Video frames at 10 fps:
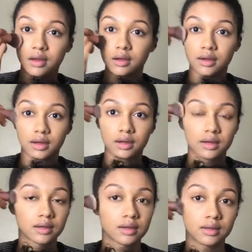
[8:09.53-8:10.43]
Okay.
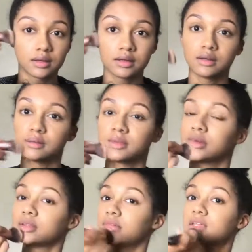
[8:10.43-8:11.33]

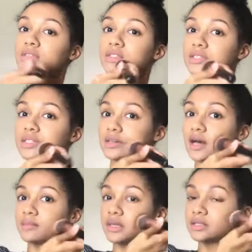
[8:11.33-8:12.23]
So as you can tell,
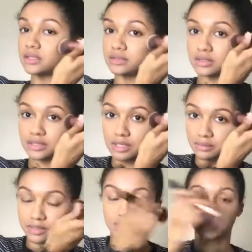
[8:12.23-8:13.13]
I basically use the same
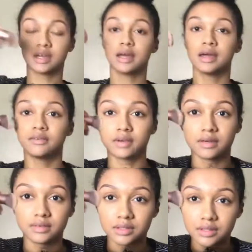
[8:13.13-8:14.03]
brush for
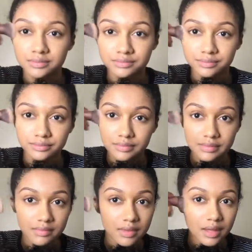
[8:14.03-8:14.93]
everything.
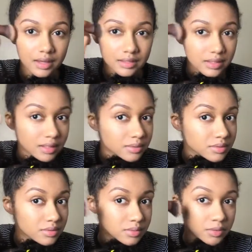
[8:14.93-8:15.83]
I said I was
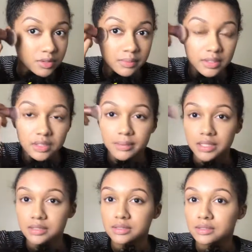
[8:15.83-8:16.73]
gonna use a beauty blender, but
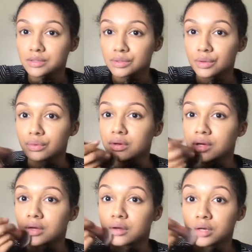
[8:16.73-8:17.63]
I didn't. So.
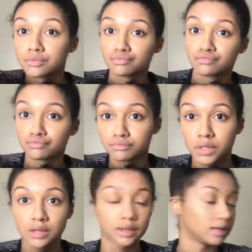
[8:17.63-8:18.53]

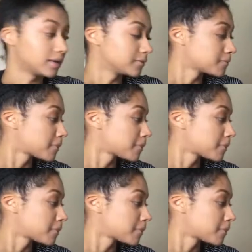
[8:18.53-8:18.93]
Yeah.